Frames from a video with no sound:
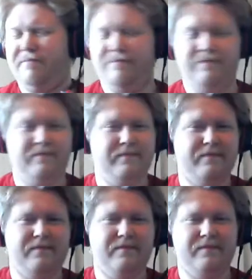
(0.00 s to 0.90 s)

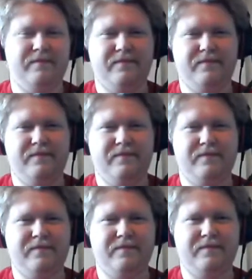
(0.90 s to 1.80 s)

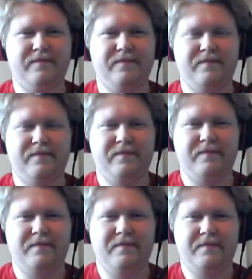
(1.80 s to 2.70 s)

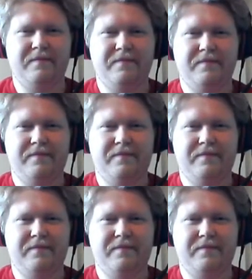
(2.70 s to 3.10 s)
(silence)